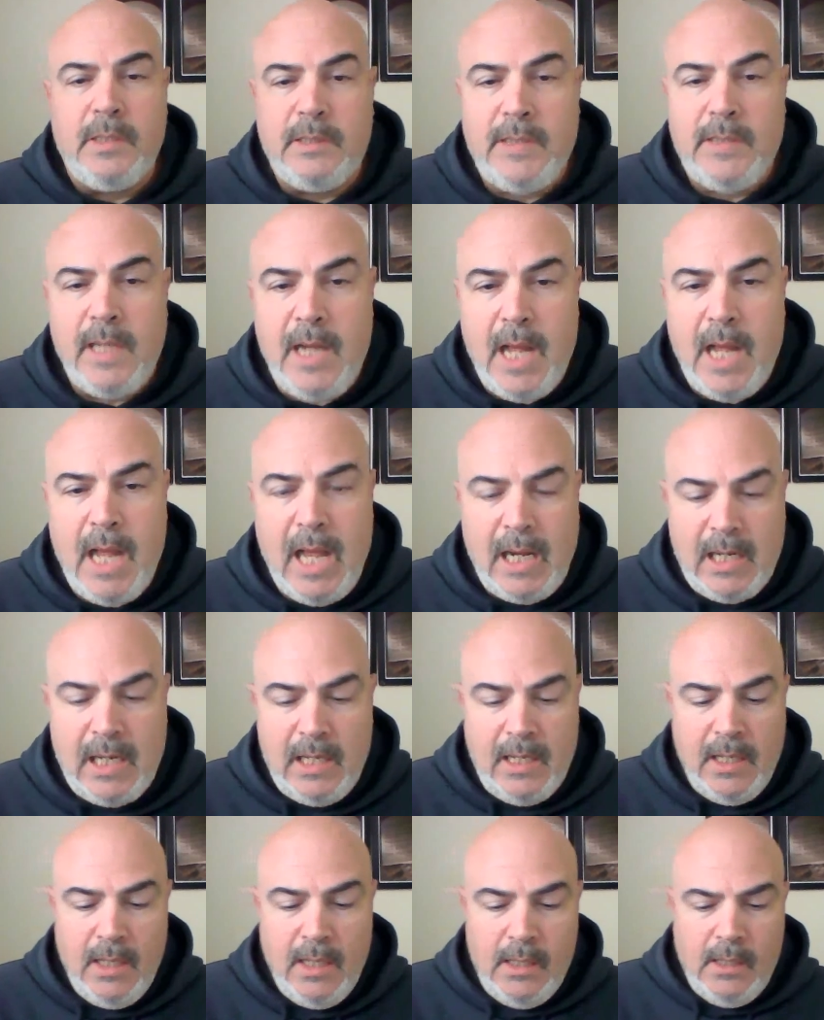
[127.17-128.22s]
the Tanakh,
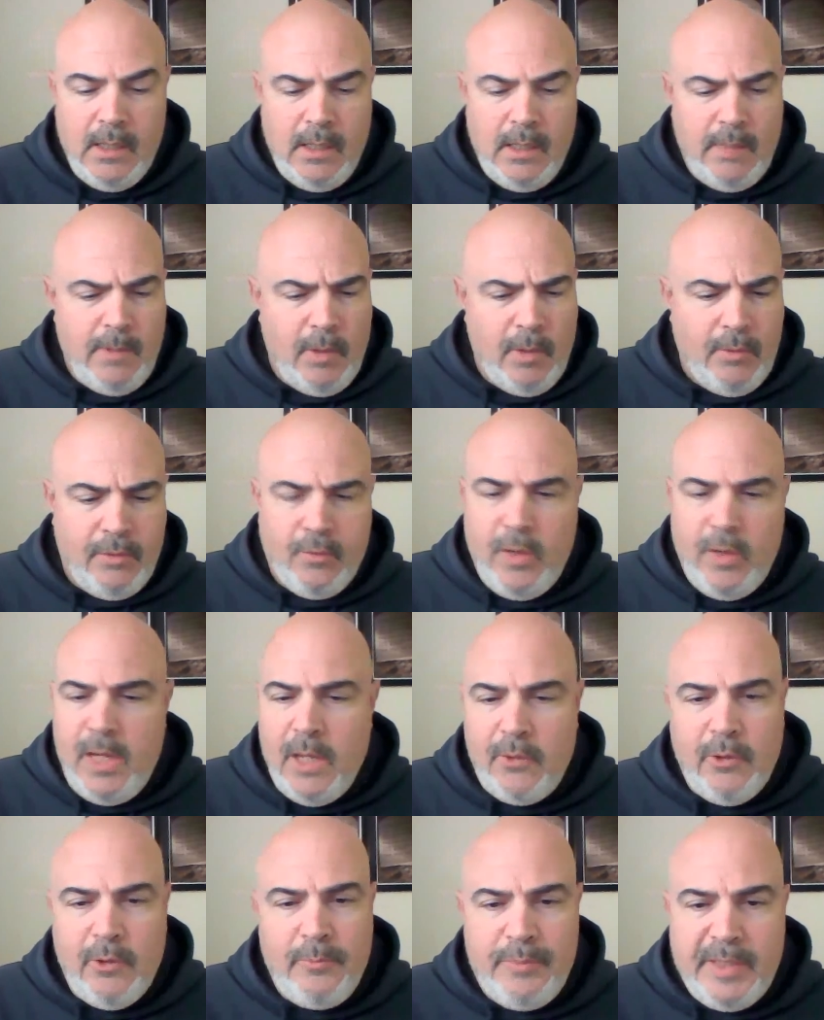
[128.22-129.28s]
about
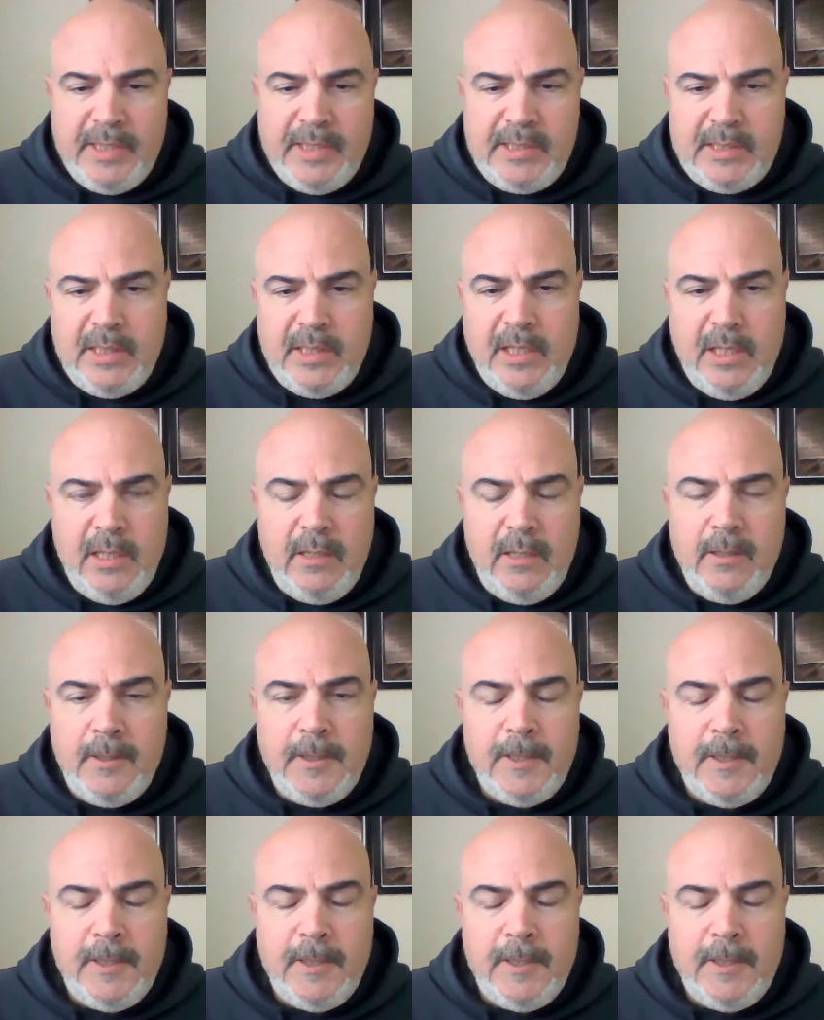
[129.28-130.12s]
300 BC,